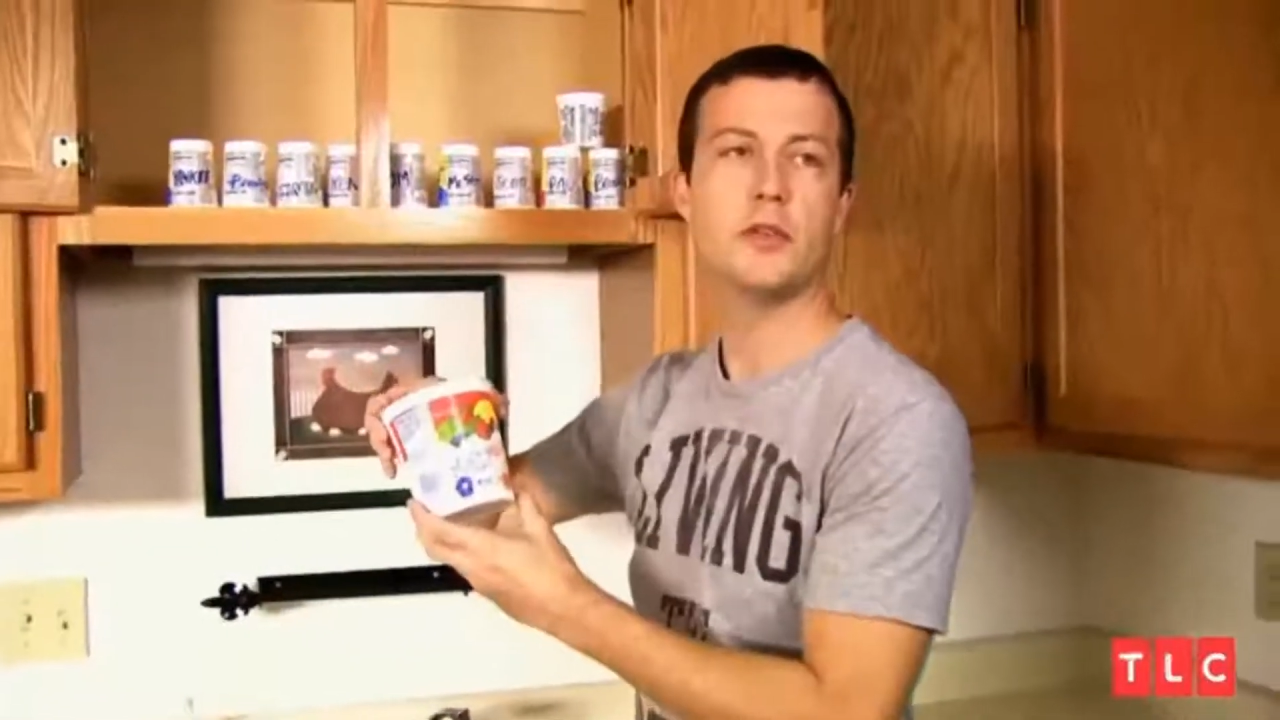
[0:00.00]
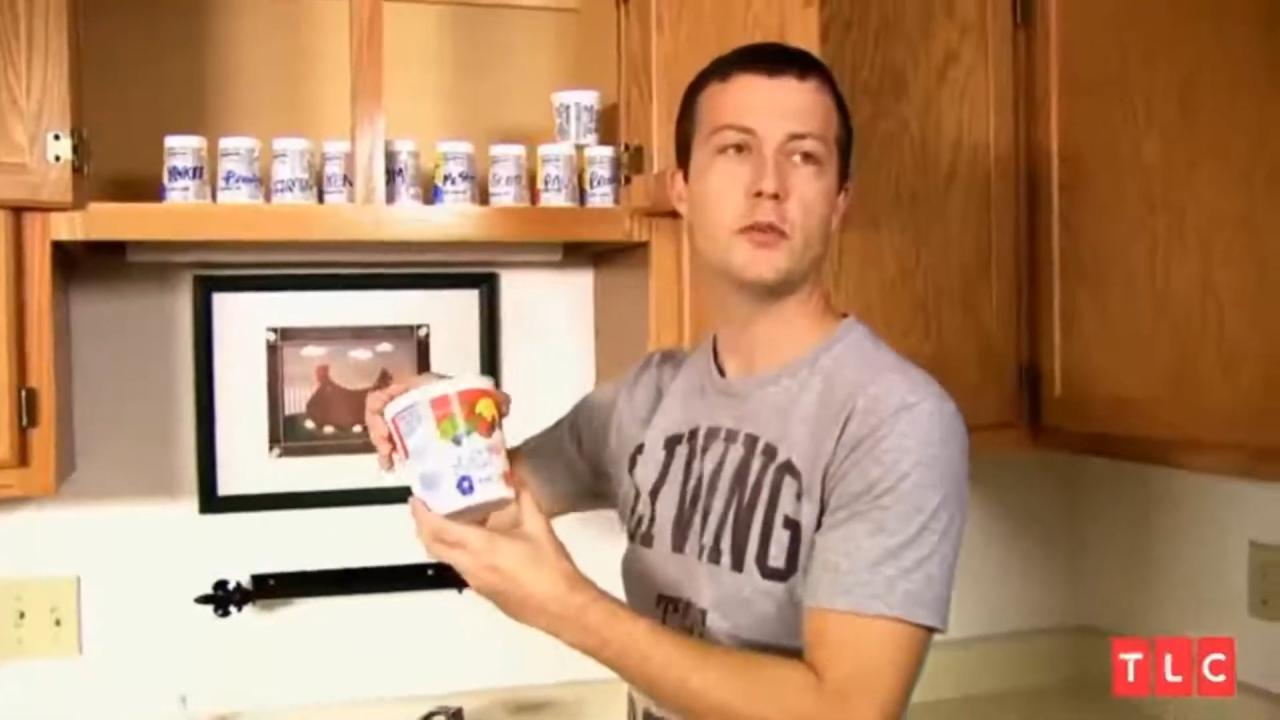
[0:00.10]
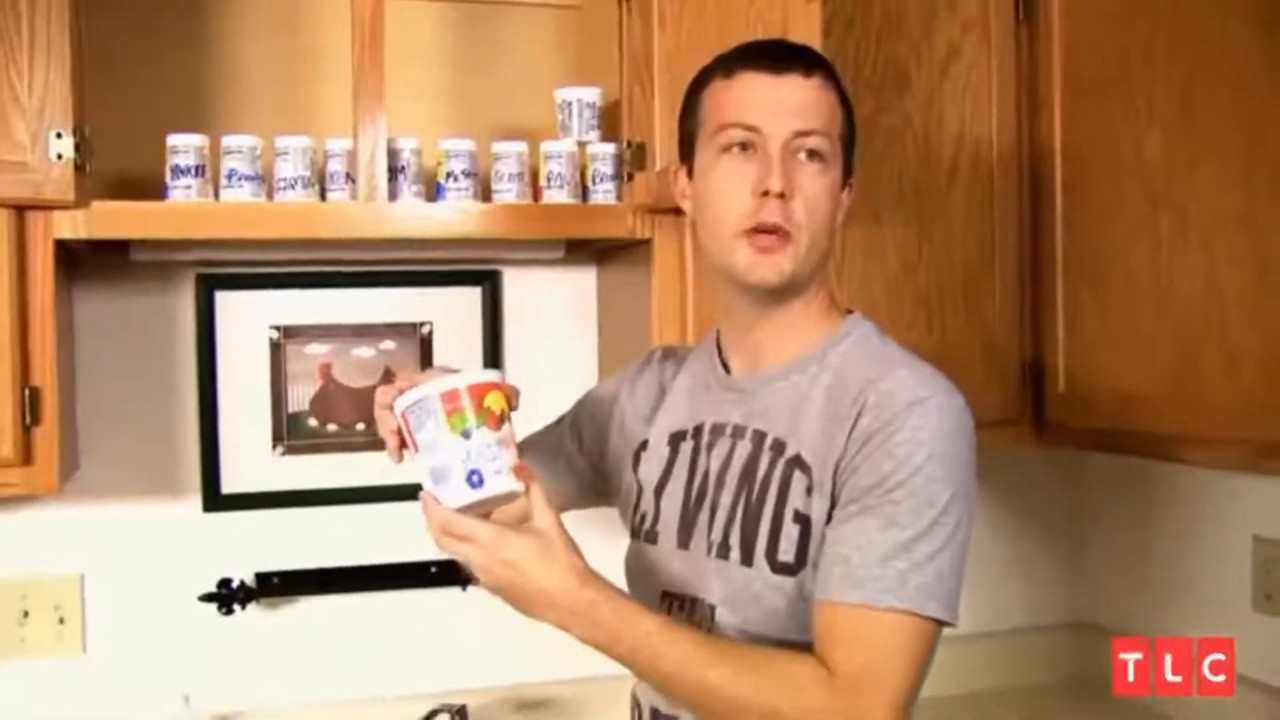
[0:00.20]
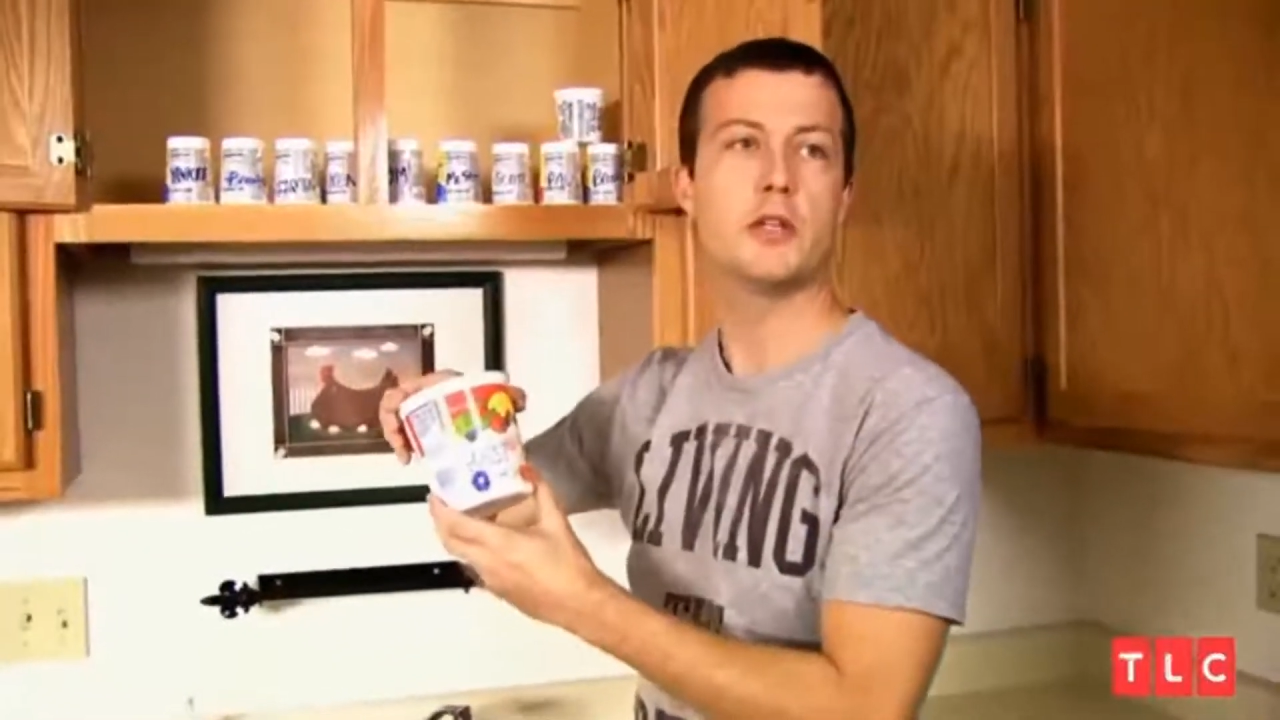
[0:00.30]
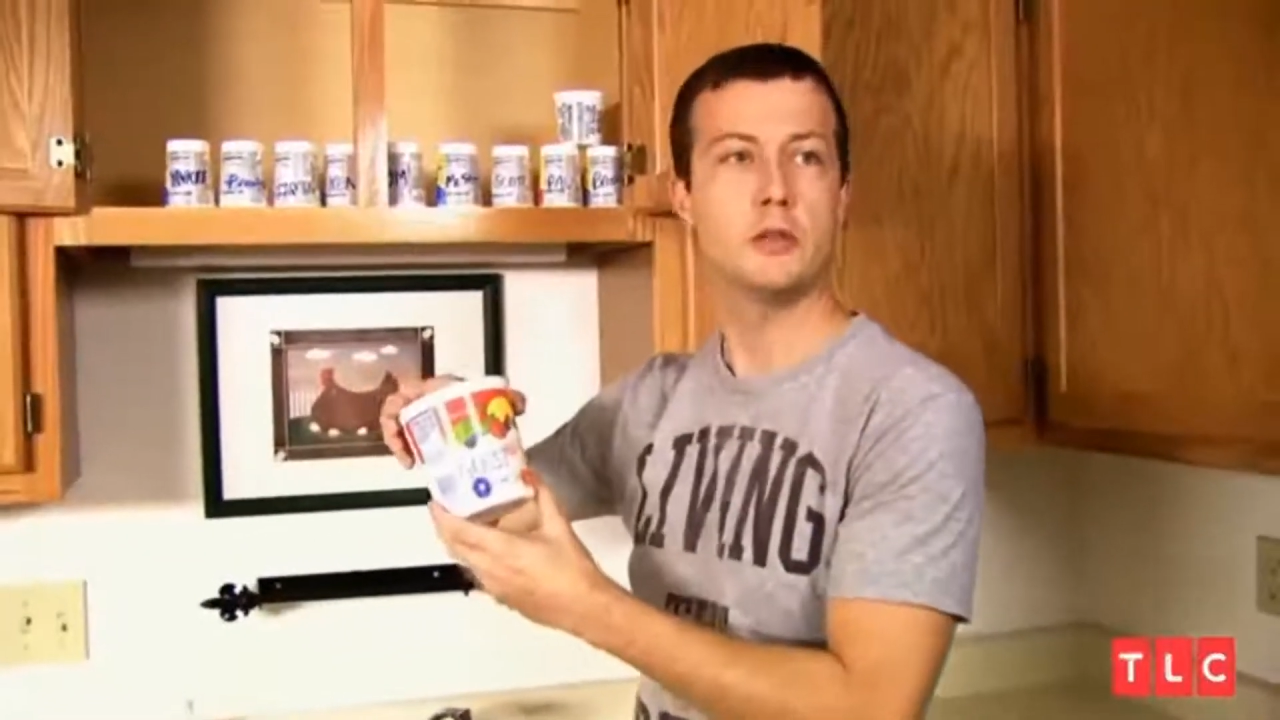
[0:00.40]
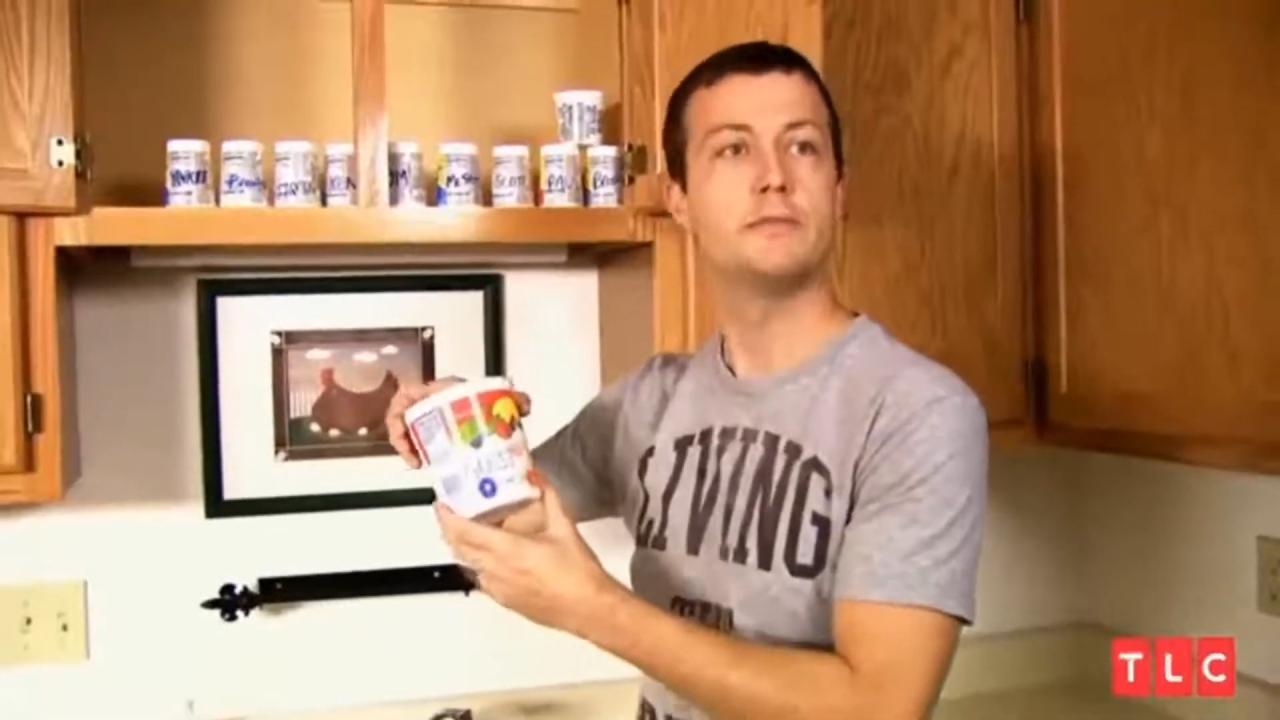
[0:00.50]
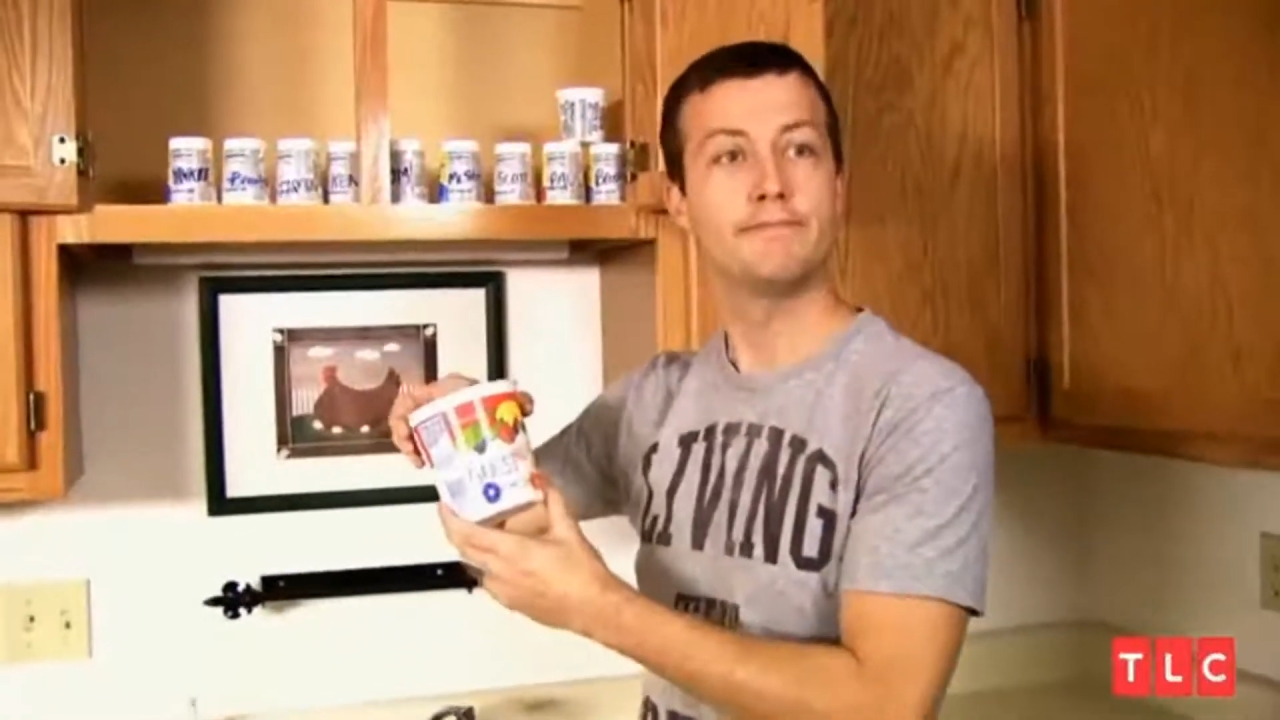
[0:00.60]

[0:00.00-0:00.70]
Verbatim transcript: special.